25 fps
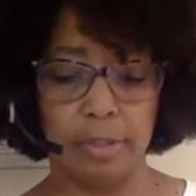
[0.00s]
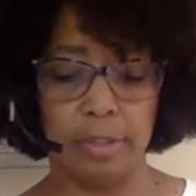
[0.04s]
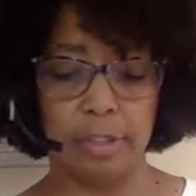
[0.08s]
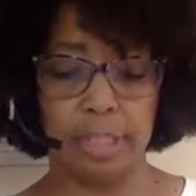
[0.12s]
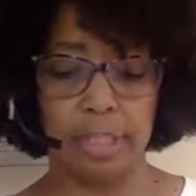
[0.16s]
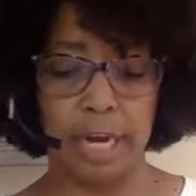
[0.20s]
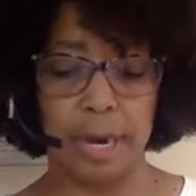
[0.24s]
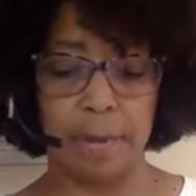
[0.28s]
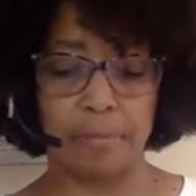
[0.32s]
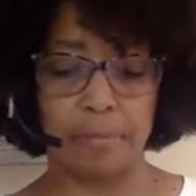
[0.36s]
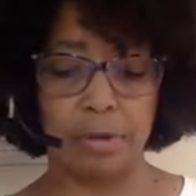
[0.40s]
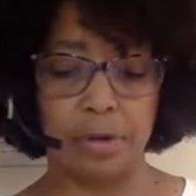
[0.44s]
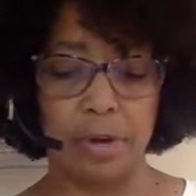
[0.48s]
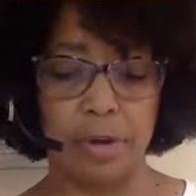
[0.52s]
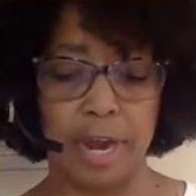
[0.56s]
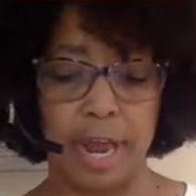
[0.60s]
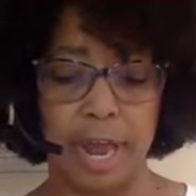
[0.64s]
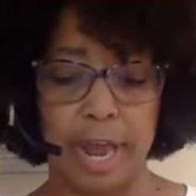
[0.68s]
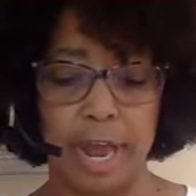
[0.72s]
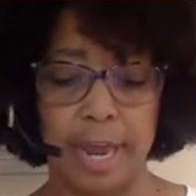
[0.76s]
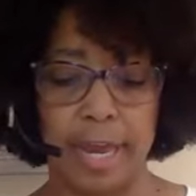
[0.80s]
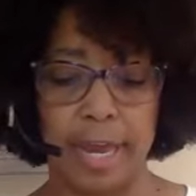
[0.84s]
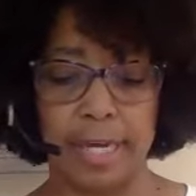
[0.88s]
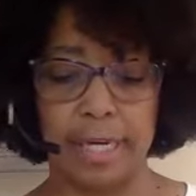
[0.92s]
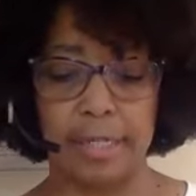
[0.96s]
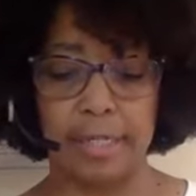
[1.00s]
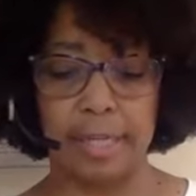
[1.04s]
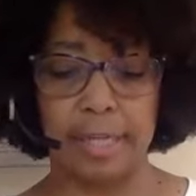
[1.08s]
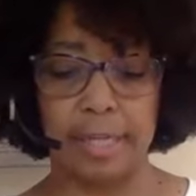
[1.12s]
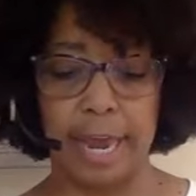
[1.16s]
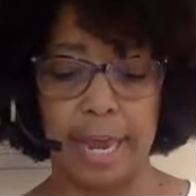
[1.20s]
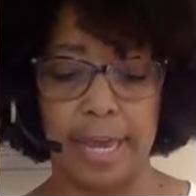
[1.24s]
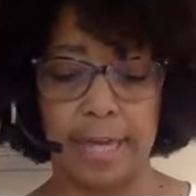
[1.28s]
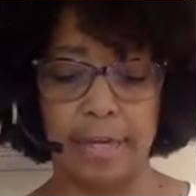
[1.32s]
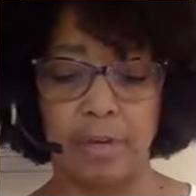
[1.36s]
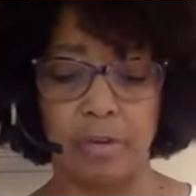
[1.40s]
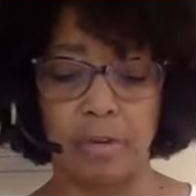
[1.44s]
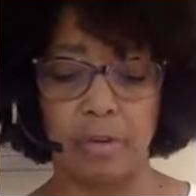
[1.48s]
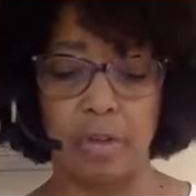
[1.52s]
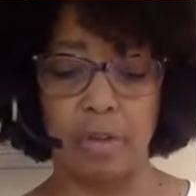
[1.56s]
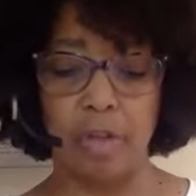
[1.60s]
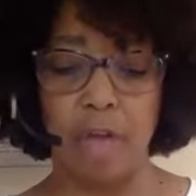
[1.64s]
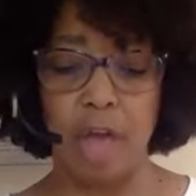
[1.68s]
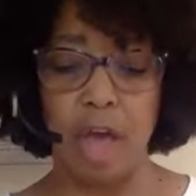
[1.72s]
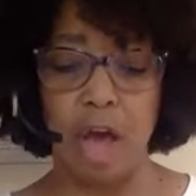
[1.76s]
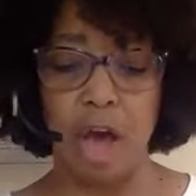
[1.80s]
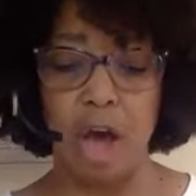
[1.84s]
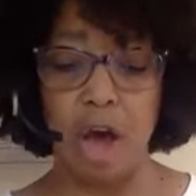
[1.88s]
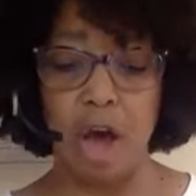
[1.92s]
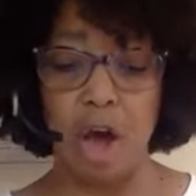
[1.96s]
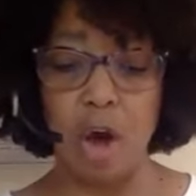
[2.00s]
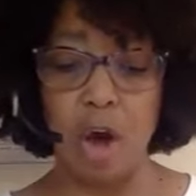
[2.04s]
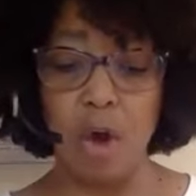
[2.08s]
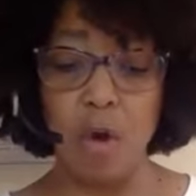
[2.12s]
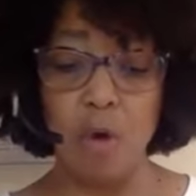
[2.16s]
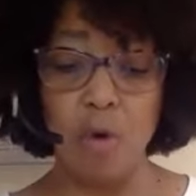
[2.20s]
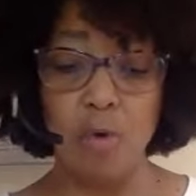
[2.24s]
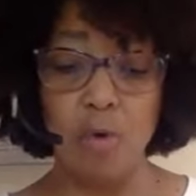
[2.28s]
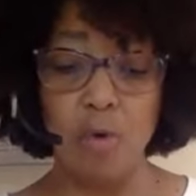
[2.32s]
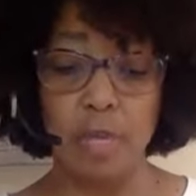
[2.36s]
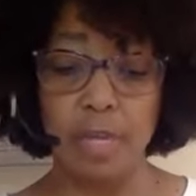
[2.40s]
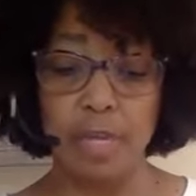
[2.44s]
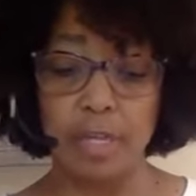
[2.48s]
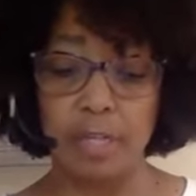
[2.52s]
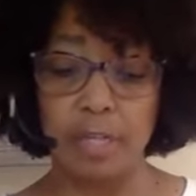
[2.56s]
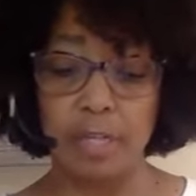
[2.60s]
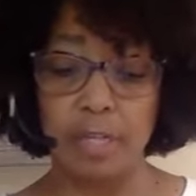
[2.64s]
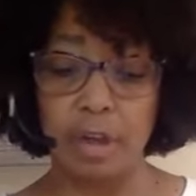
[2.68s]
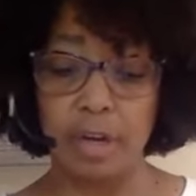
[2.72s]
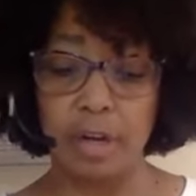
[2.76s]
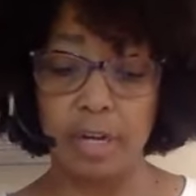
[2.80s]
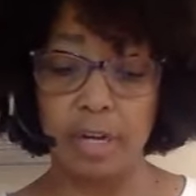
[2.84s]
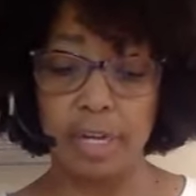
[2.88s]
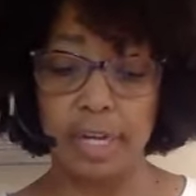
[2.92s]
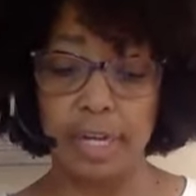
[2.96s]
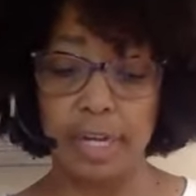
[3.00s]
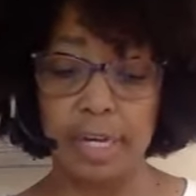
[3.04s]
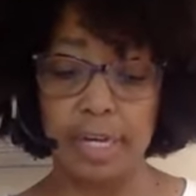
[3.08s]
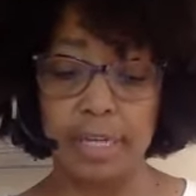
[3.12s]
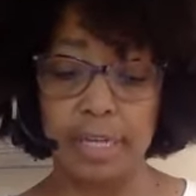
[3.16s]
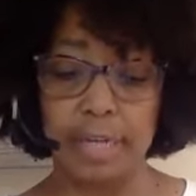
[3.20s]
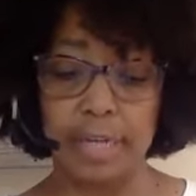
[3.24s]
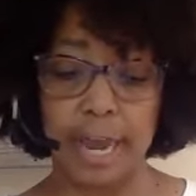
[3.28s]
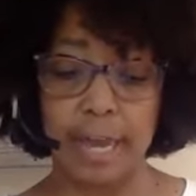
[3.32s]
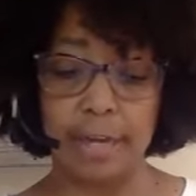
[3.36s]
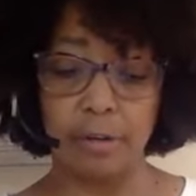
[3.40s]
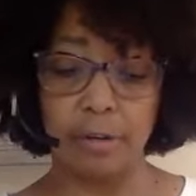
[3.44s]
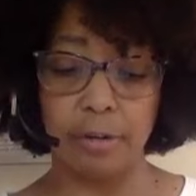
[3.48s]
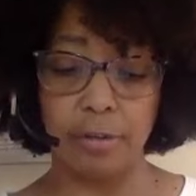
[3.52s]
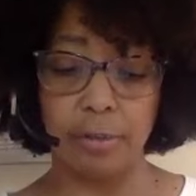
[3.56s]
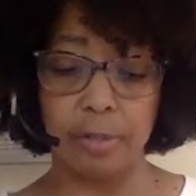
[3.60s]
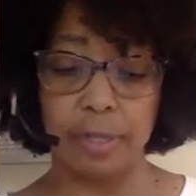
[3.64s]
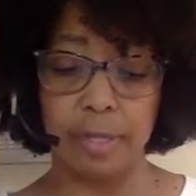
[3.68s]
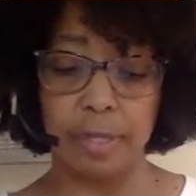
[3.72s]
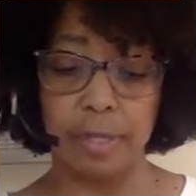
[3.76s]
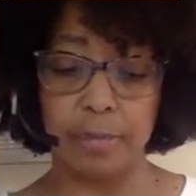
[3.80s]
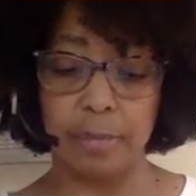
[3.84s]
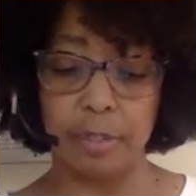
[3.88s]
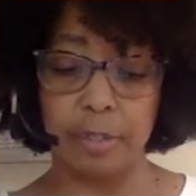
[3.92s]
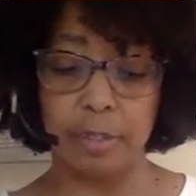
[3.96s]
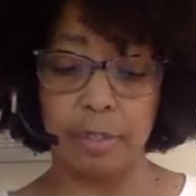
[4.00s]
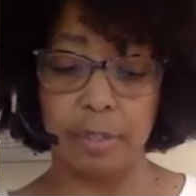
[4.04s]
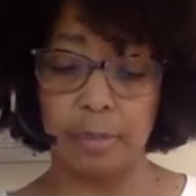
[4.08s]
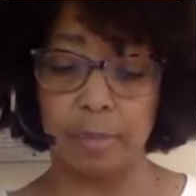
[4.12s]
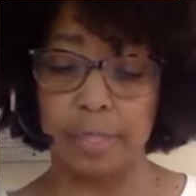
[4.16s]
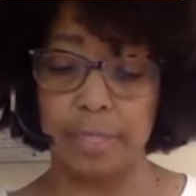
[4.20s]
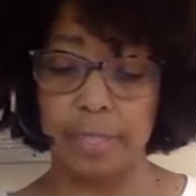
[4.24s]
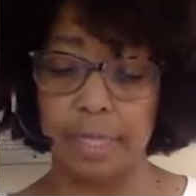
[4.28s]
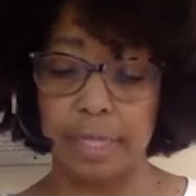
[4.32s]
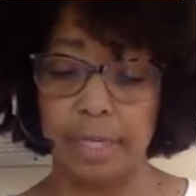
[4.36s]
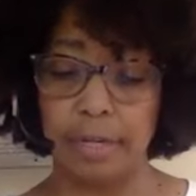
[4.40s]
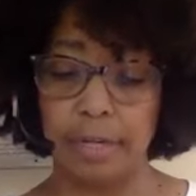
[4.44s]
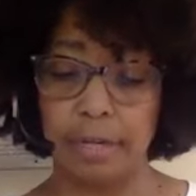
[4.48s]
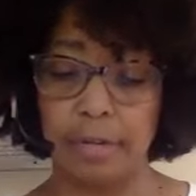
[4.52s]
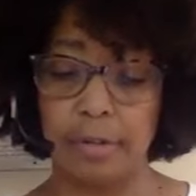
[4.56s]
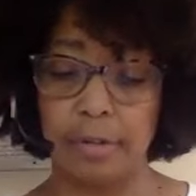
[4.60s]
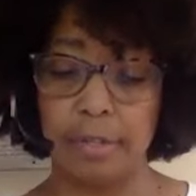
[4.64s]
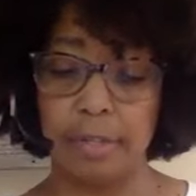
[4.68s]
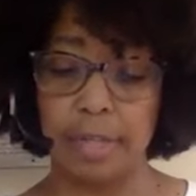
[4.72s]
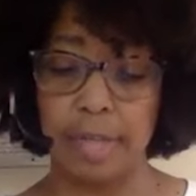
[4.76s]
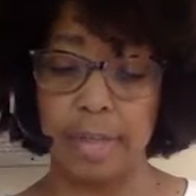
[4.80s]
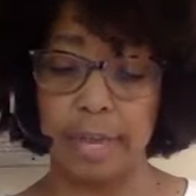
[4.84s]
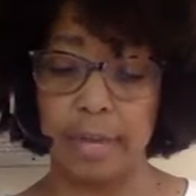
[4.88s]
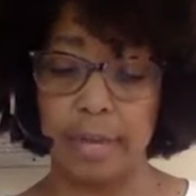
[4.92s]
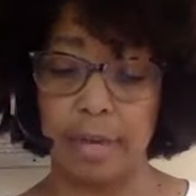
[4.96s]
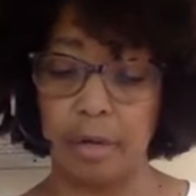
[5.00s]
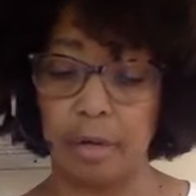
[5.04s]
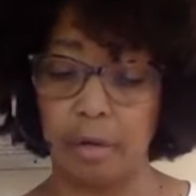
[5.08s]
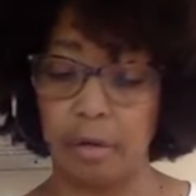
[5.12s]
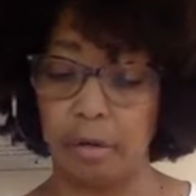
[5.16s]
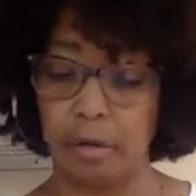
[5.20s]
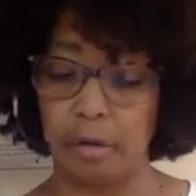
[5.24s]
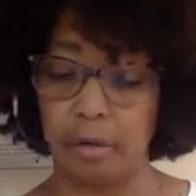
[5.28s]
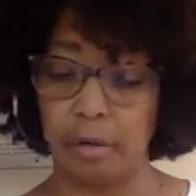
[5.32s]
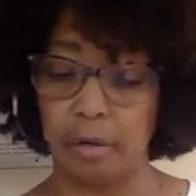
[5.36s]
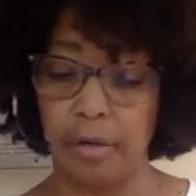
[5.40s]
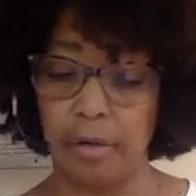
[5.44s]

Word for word: Chapter nine, title. Oh, they started getting titled when it was 20 years later.